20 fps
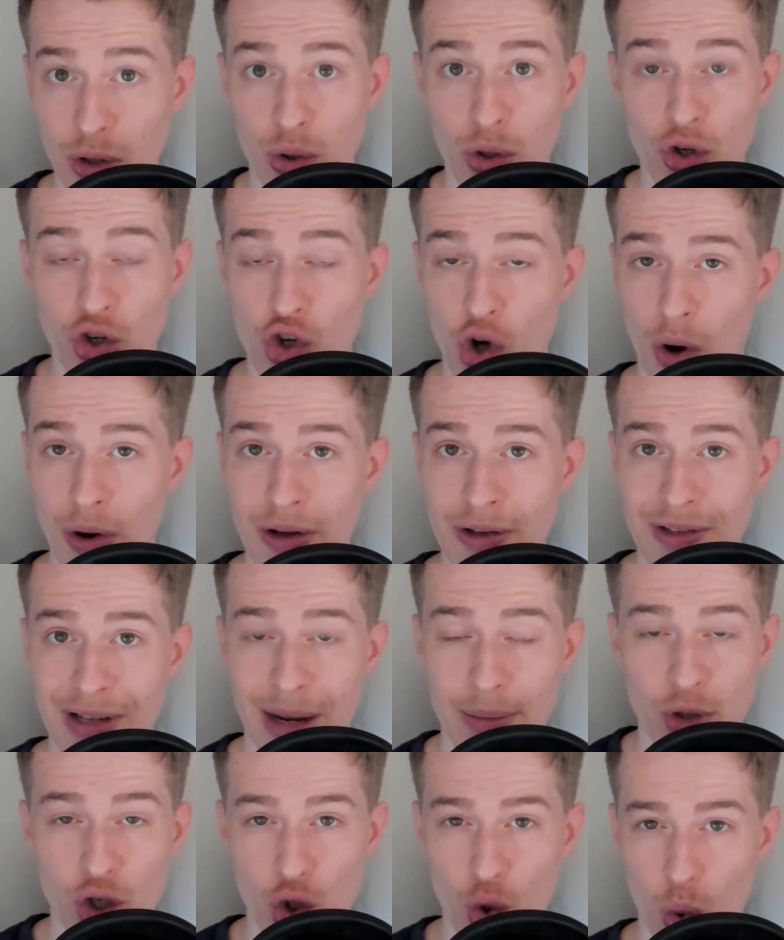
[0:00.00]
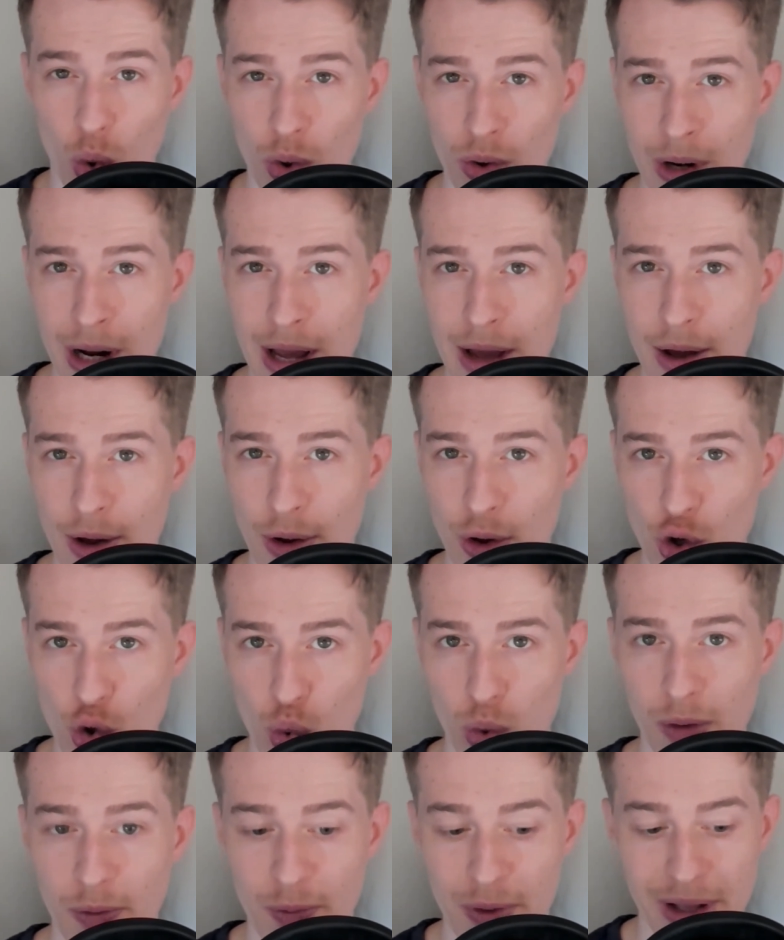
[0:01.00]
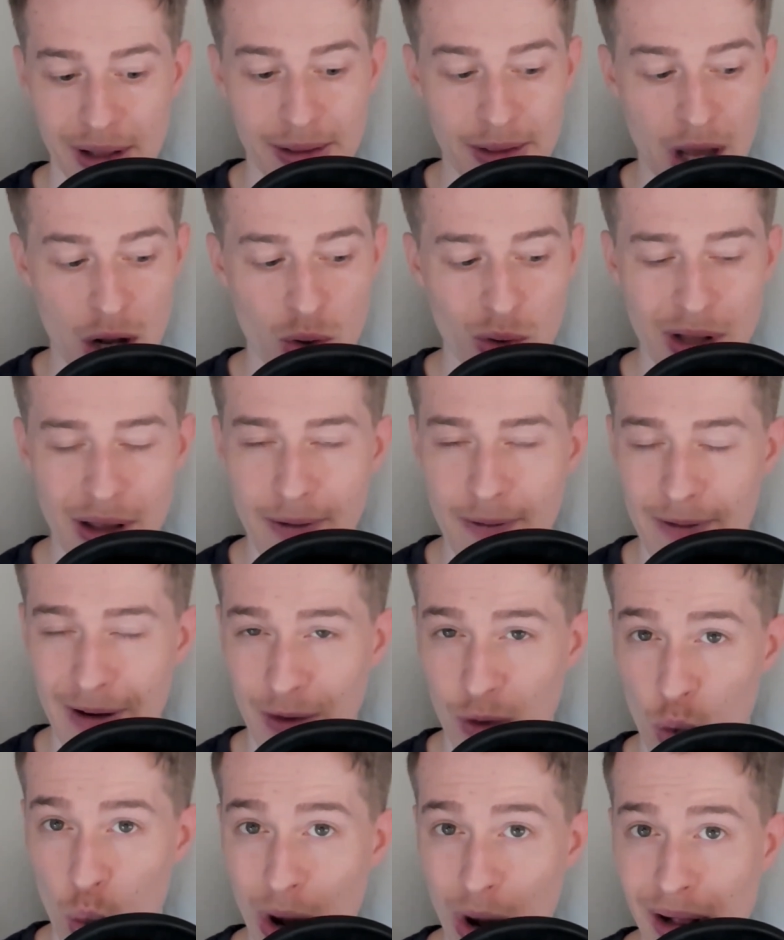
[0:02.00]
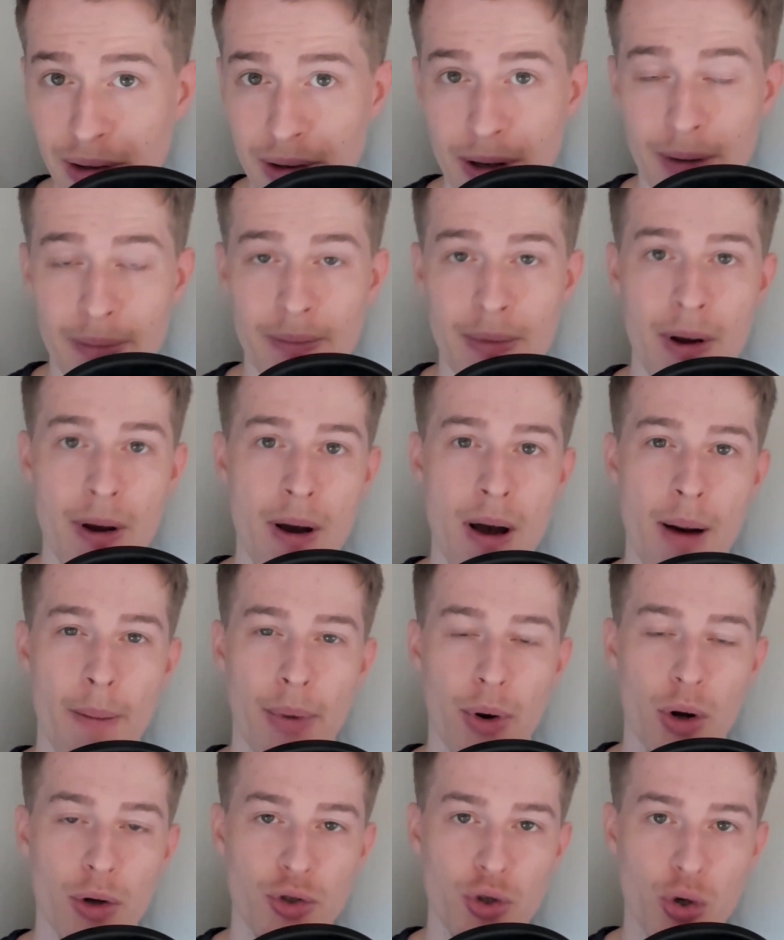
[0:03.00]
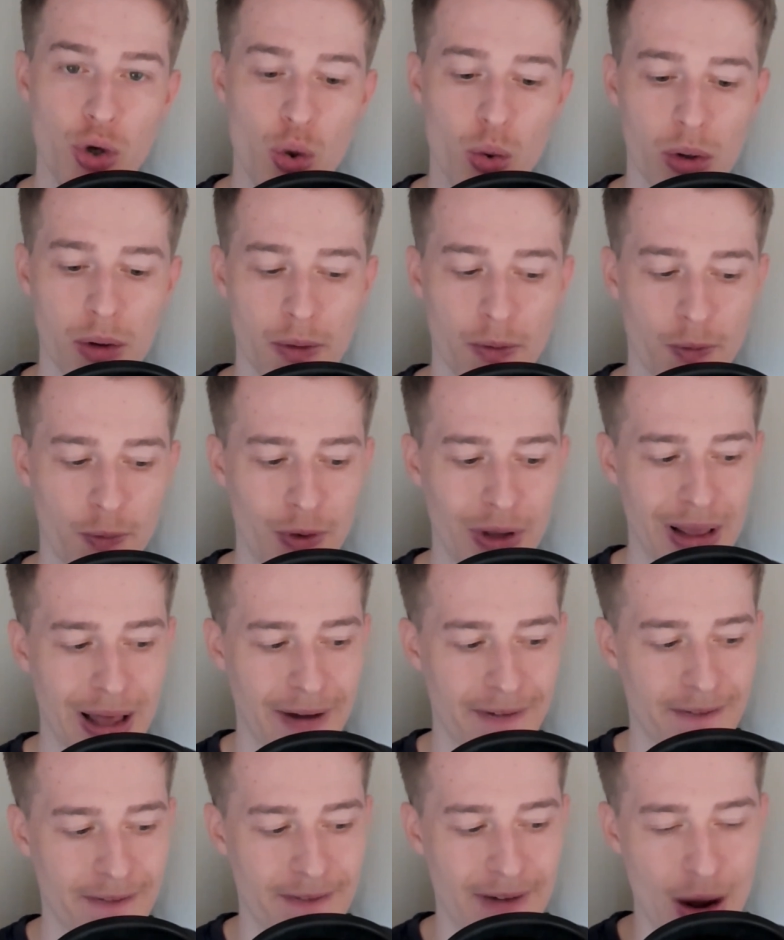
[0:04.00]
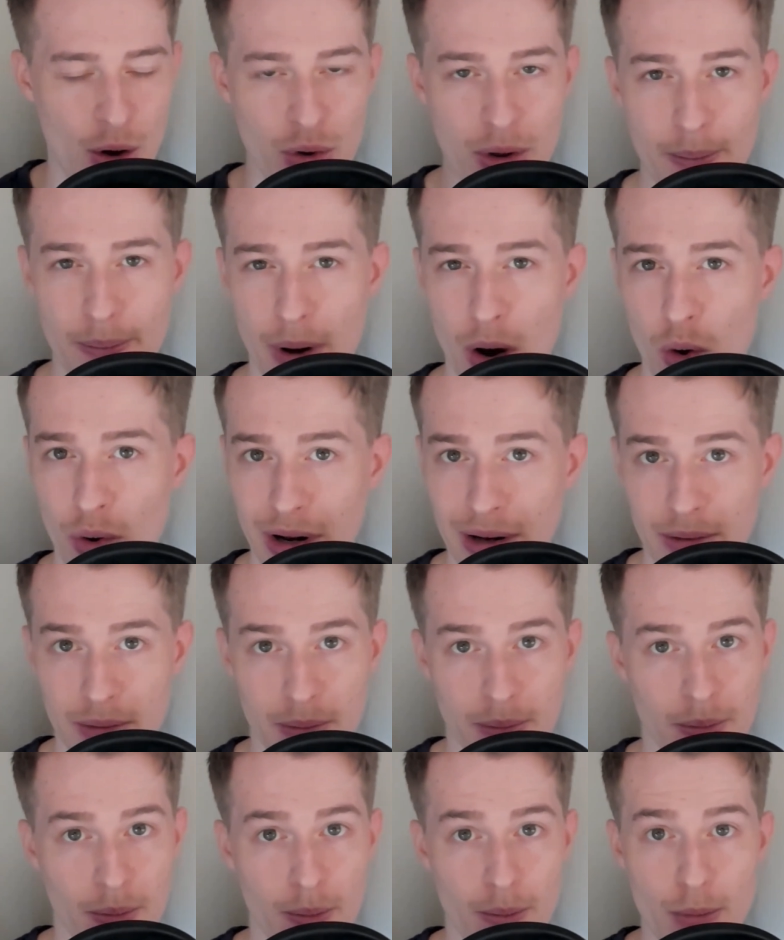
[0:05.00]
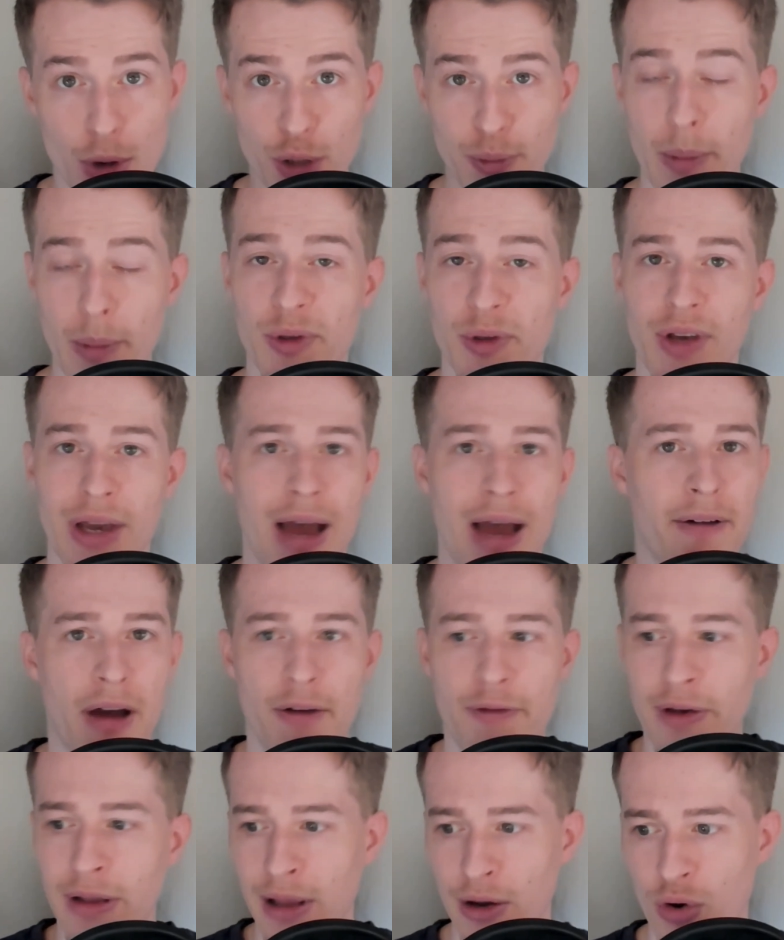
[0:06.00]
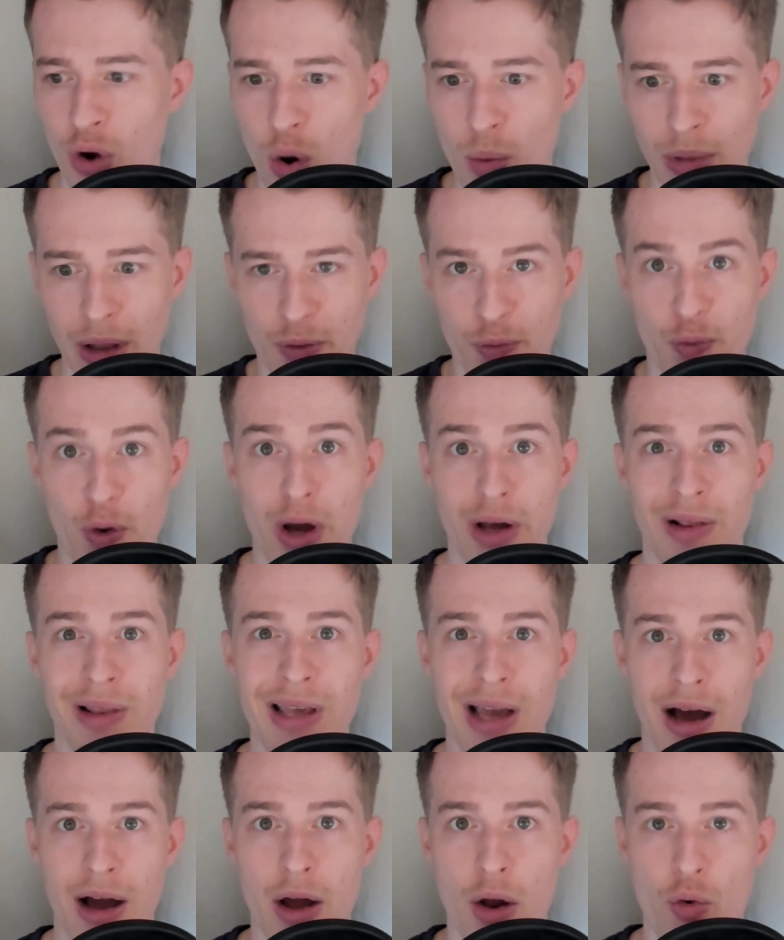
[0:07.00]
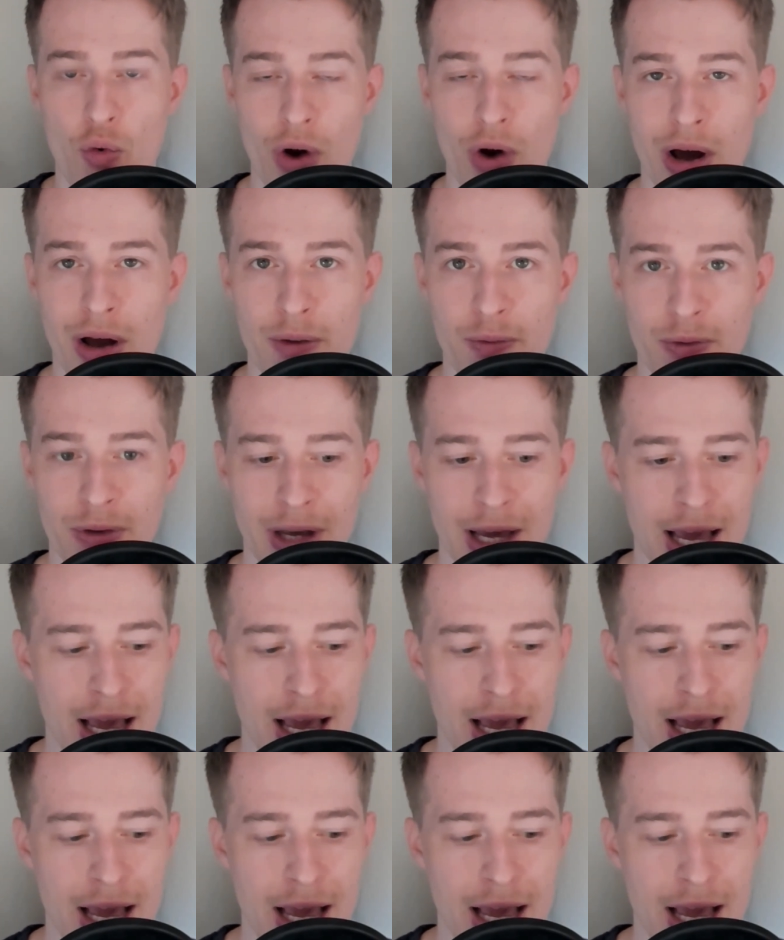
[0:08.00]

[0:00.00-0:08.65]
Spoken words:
can join us. And I'm sure you will feel not only very welcome, but also you will feel like very empowered. And most people say, I feel like home, like finally I arrived.